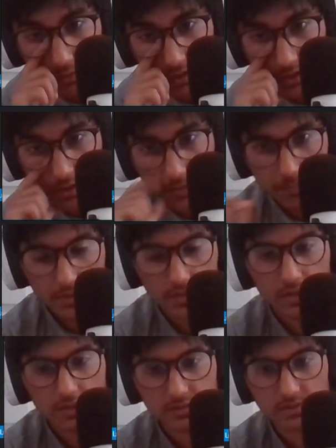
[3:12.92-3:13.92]
if
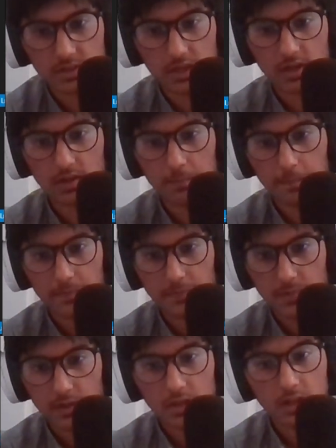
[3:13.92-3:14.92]
here's that
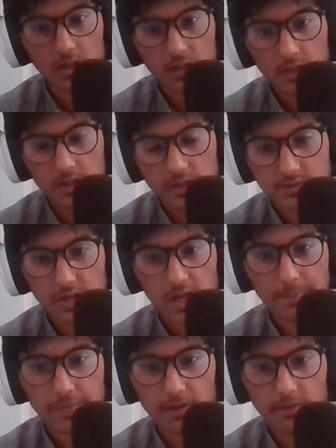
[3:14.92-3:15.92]
type
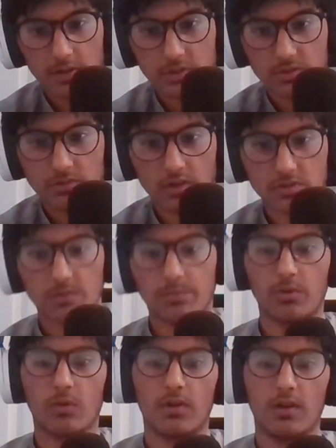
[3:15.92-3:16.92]
error not
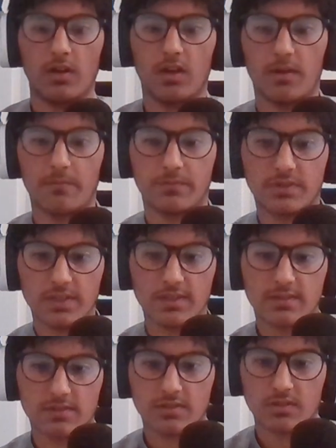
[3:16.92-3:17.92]
support um,
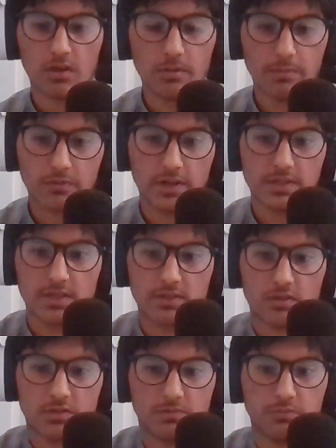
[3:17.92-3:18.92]
this operator is
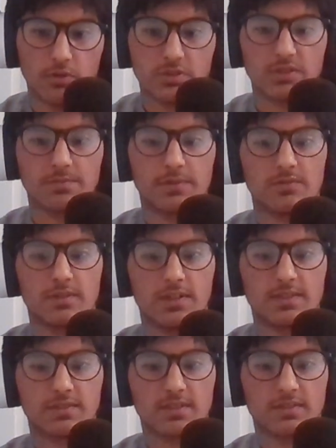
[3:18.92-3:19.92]
not supported between
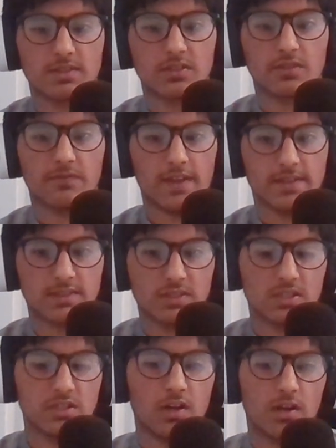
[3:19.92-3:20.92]
instances of
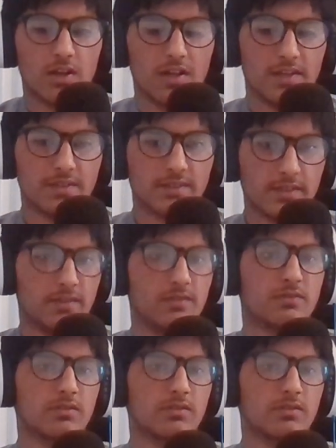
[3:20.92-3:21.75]
str and int